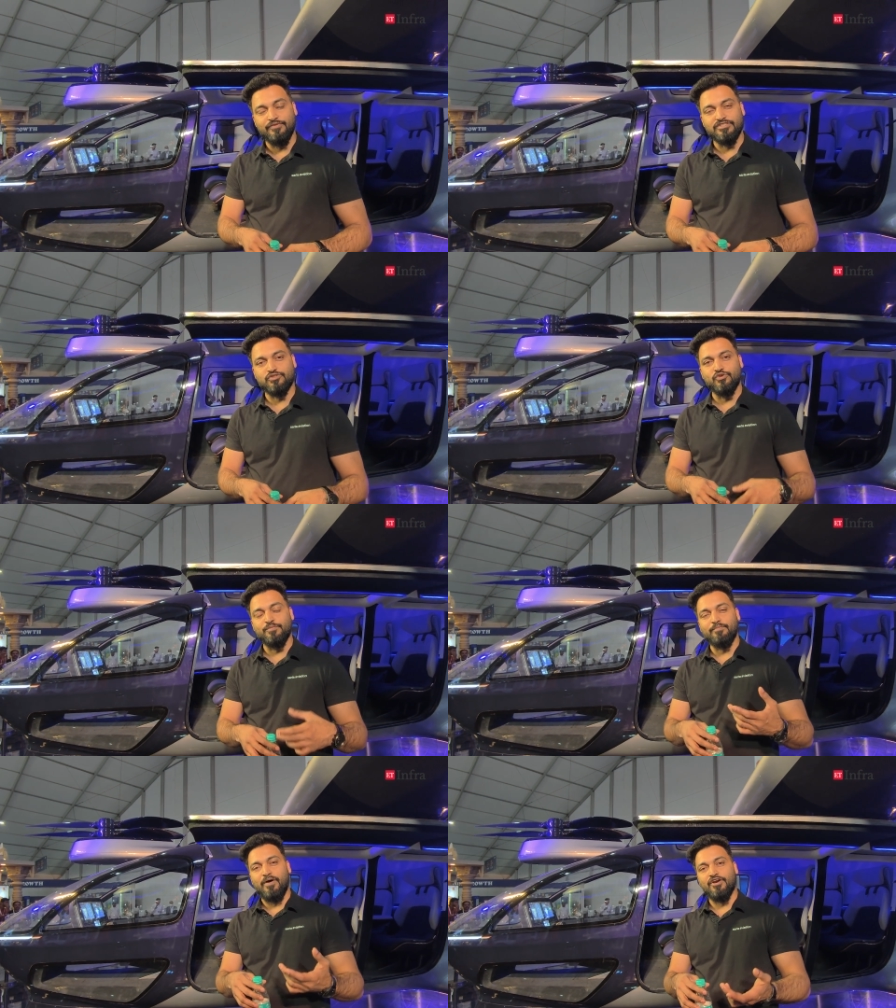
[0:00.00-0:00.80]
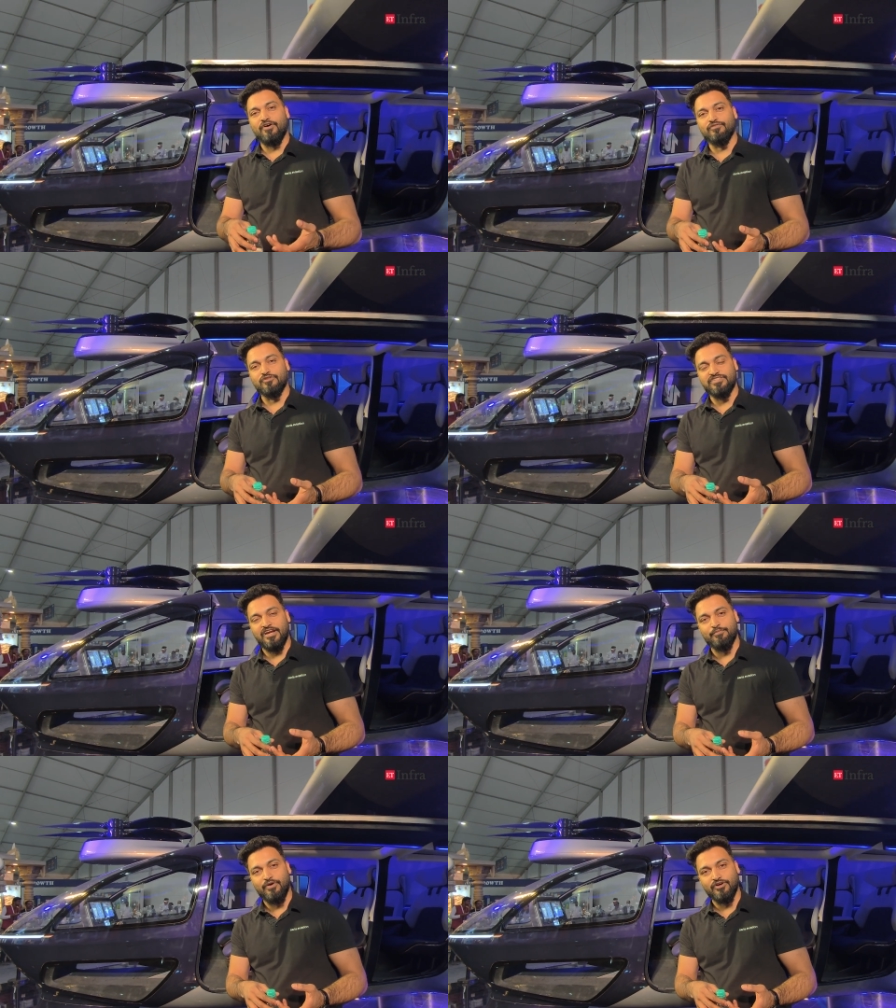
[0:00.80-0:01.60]
Will soon be part of those
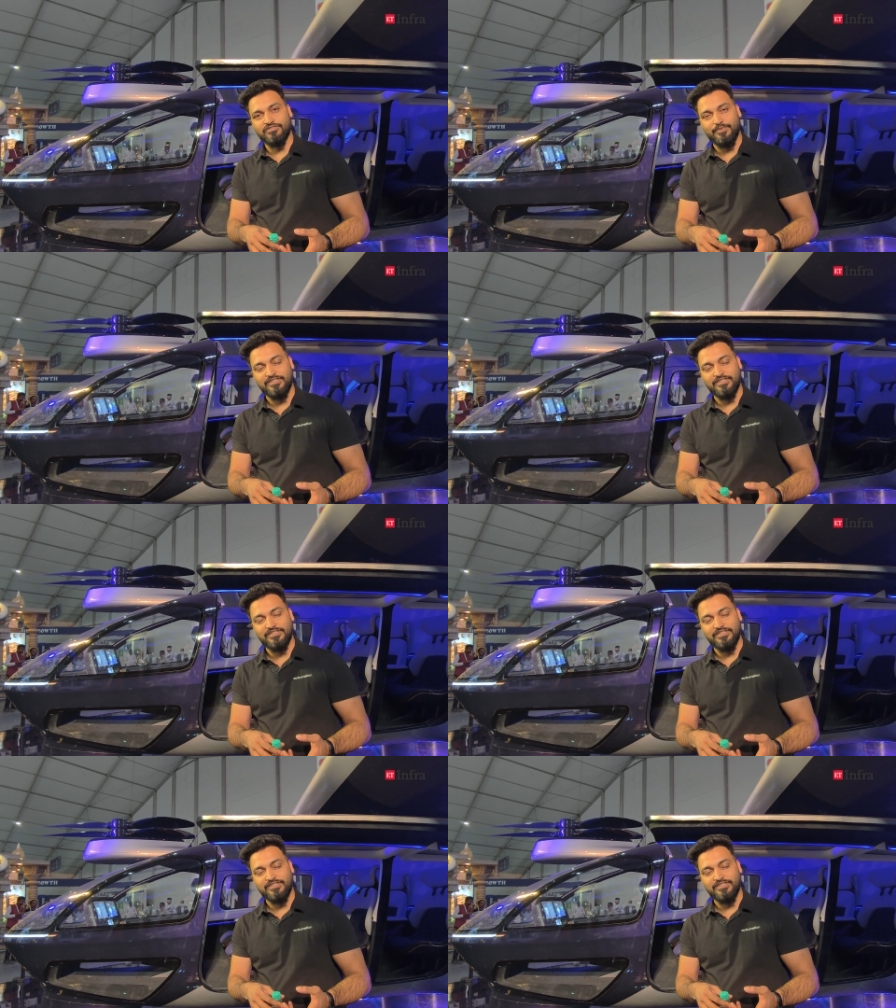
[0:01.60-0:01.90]
sandbox.